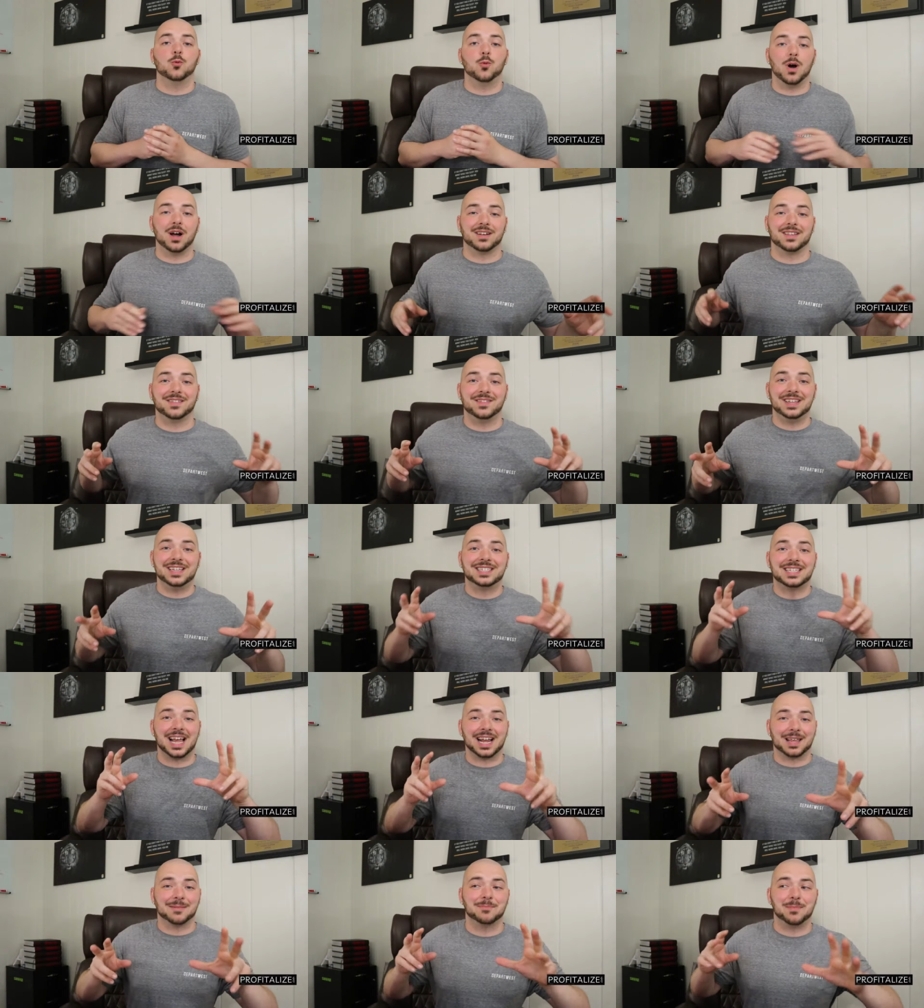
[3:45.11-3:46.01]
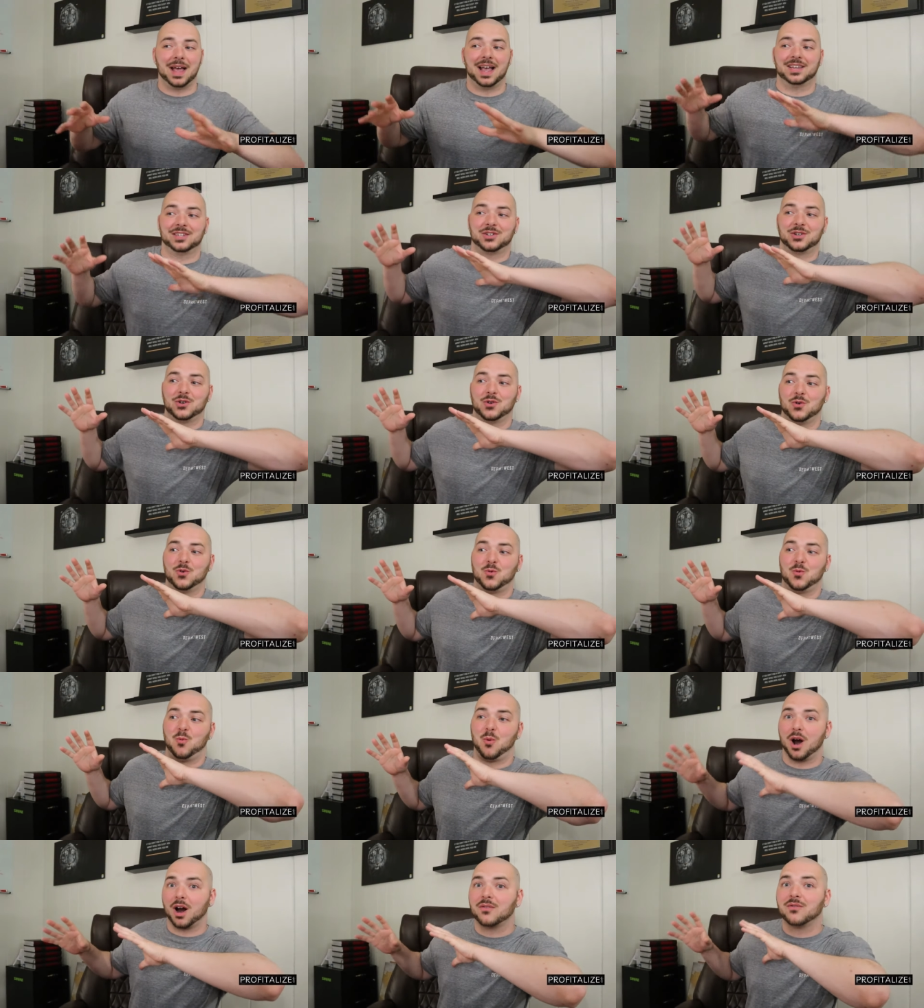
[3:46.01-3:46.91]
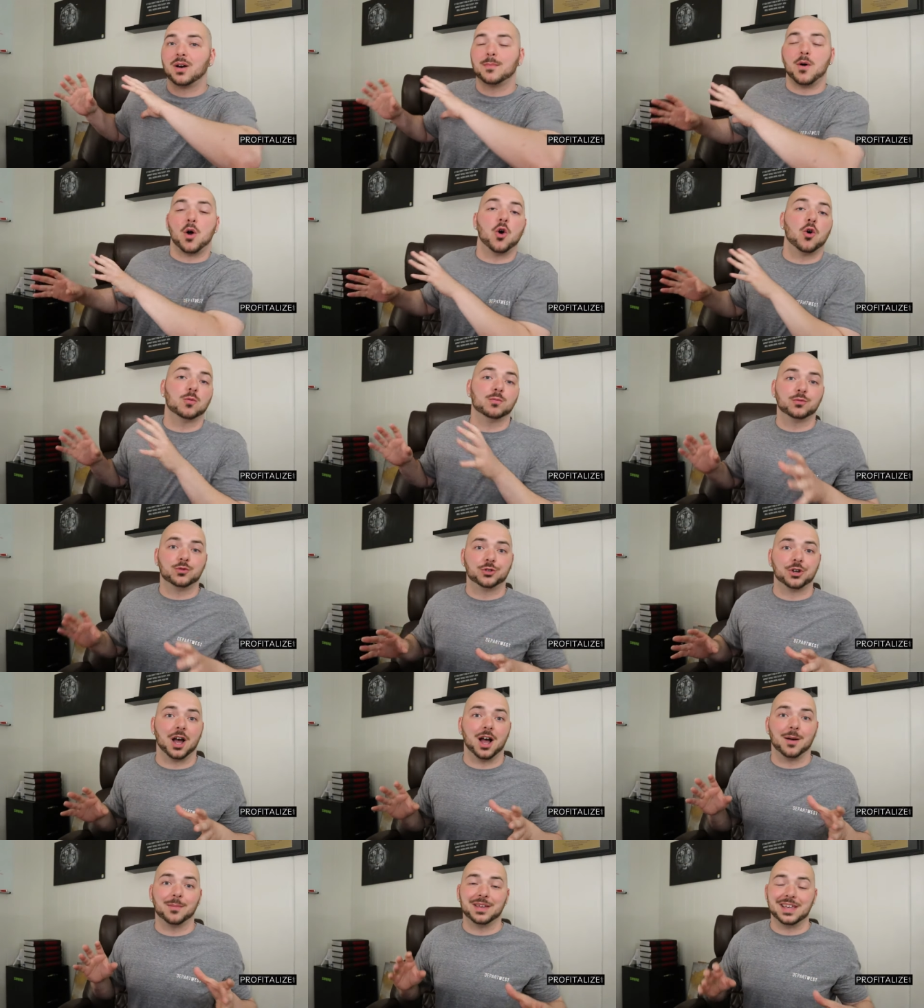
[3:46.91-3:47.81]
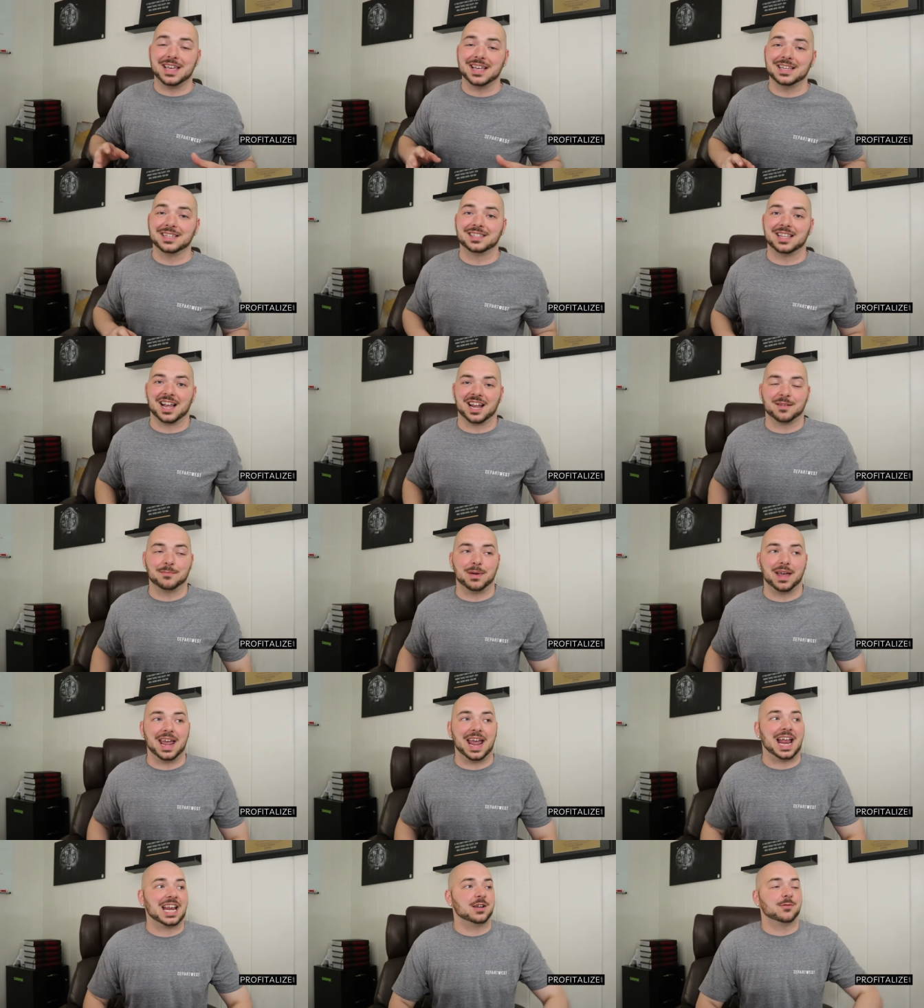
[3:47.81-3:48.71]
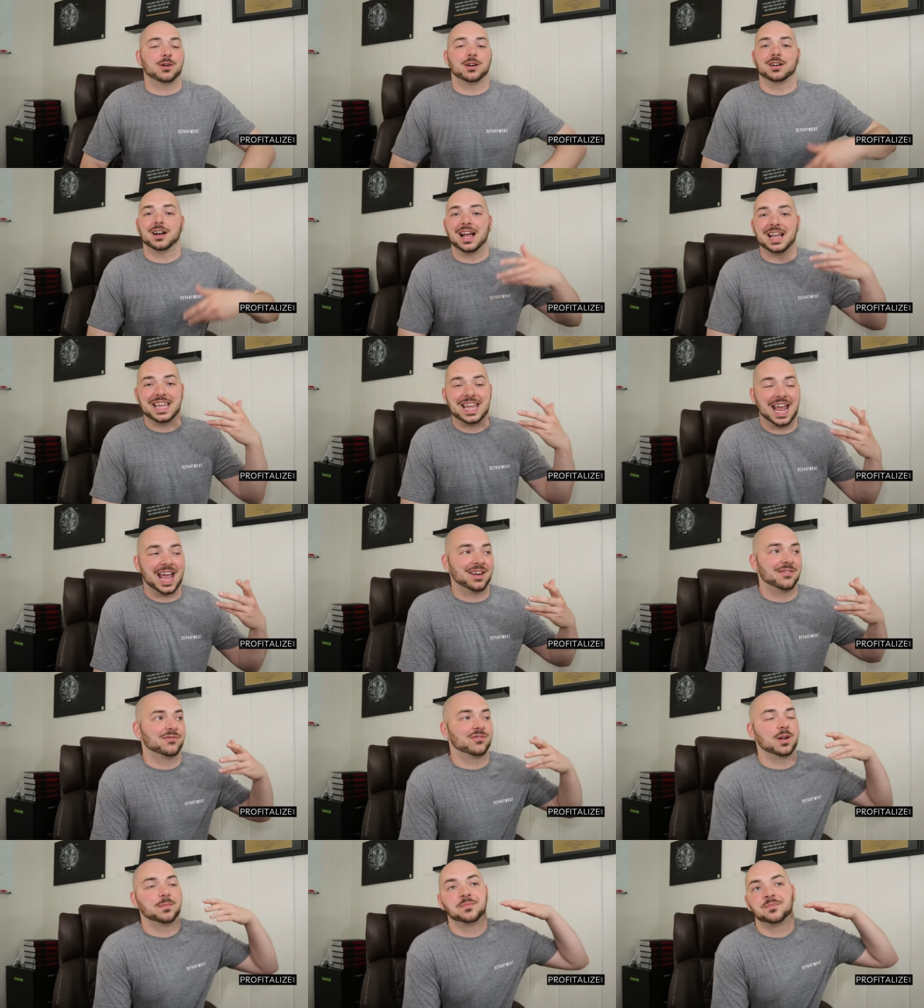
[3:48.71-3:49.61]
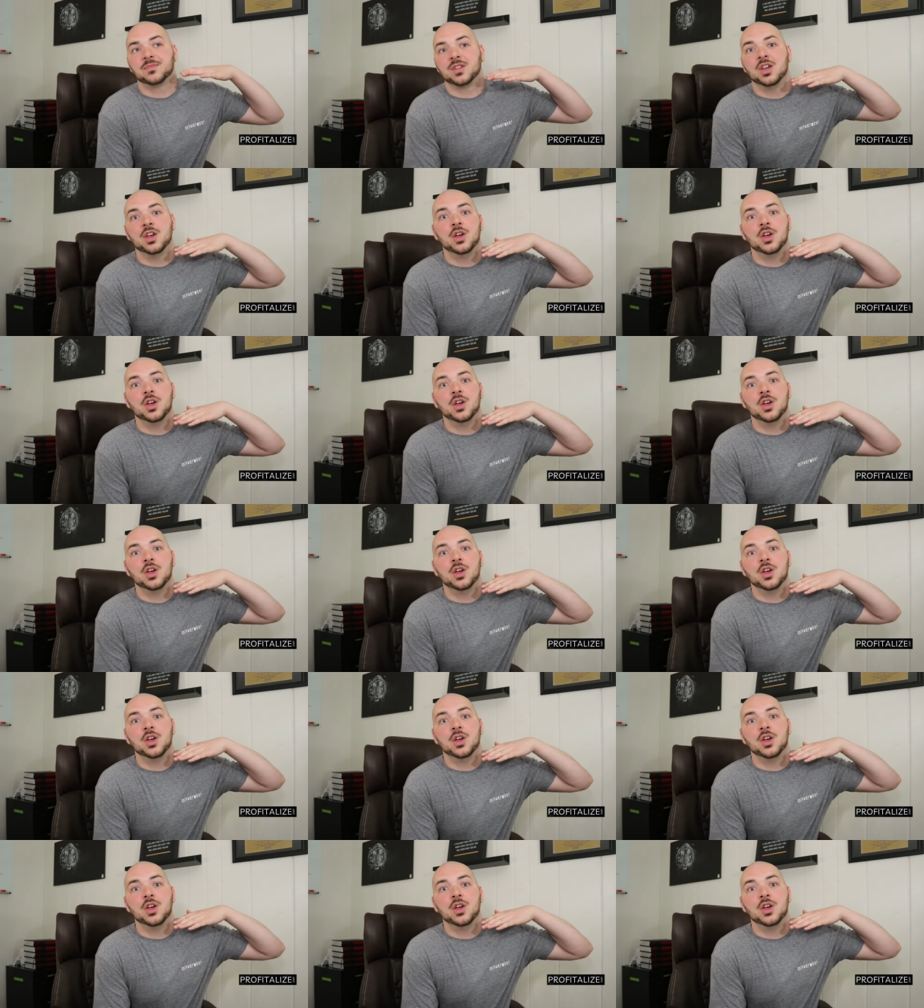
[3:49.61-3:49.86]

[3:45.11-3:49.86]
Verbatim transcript: What the second best work from home job is that can pay anywhere again from